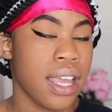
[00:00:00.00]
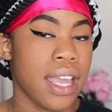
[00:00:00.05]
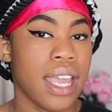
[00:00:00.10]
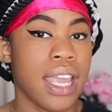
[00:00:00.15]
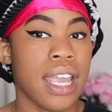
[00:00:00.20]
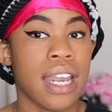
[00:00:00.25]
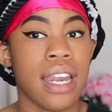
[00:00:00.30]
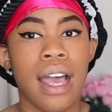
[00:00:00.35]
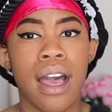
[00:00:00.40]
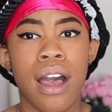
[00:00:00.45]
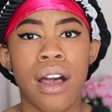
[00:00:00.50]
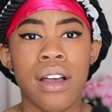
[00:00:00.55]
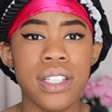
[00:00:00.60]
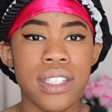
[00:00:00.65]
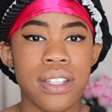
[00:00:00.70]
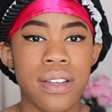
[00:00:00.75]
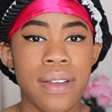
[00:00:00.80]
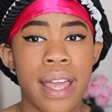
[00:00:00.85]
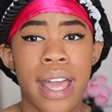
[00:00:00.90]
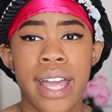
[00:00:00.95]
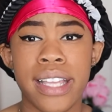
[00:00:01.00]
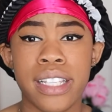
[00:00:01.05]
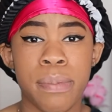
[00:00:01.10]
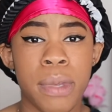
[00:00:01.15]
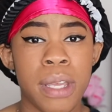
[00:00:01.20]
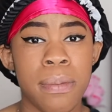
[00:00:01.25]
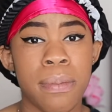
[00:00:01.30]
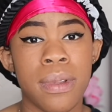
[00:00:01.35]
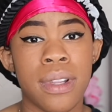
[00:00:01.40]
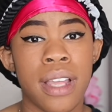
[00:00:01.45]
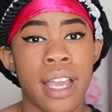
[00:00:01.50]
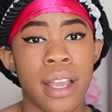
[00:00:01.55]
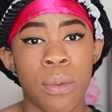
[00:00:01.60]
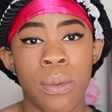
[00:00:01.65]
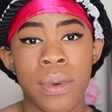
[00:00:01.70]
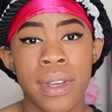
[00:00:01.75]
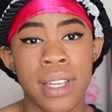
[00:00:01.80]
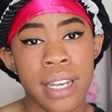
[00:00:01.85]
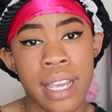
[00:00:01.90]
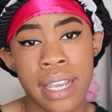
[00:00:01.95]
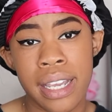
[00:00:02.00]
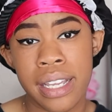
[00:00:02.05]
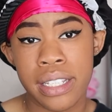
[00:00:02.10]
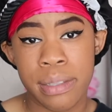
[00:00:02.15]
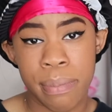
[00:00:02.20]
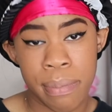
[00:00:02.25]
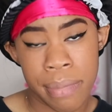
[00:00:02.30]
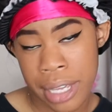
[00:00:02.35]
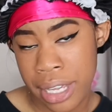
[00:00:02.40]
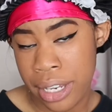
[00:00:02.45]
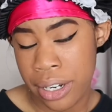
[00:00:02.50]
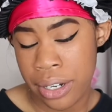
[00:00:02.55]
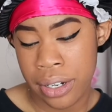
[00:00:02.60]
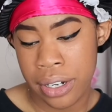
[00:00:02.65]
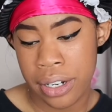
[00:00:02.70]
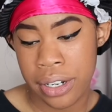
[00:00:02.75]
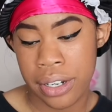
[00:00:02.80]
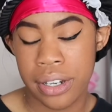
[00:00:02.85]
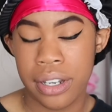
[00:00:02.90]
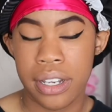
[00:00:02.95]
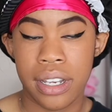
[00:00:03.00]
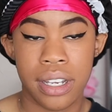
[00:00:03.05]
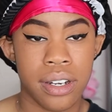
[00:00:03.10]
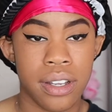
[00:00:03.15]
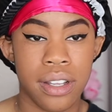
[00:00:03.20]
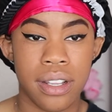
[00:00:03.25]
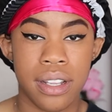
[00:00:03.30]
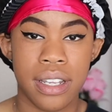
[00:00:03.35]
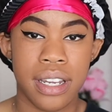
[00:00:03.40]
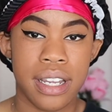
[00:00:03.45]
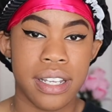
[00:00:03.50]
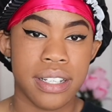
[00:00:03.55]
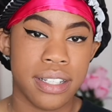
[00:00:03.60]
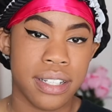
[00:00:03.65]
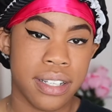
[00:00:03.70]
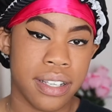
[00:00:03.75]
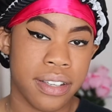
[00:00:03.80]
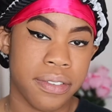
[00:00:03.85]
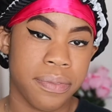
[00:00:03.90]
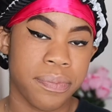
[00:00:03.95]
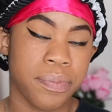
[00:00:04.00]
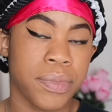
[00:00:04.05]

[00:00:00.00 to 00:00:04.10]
And I also ask people like what day is better and all that stuff,